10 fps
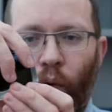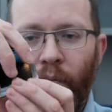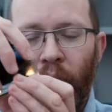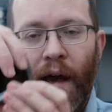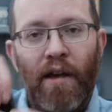
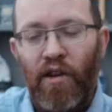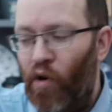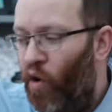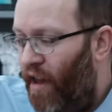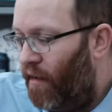when paired
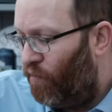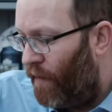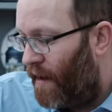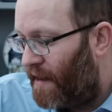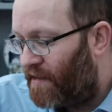
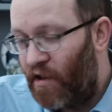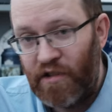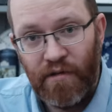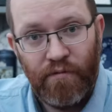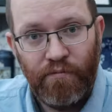with a
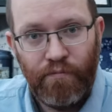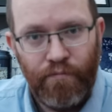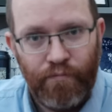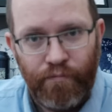certain